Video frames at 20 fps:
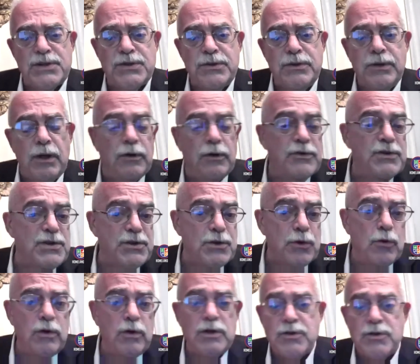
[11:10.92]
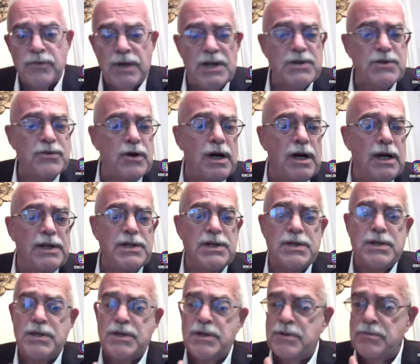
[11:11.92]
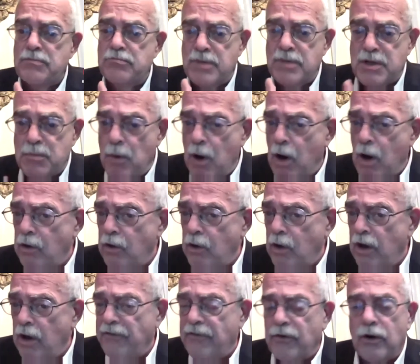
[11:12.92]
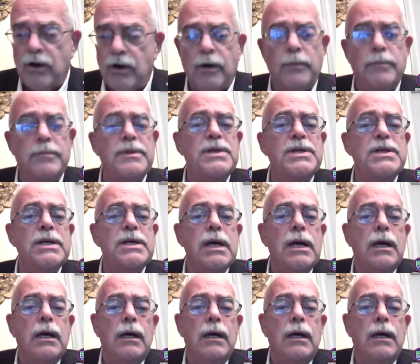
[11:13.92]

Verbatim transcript: you know, stores, restaurants, small law firms,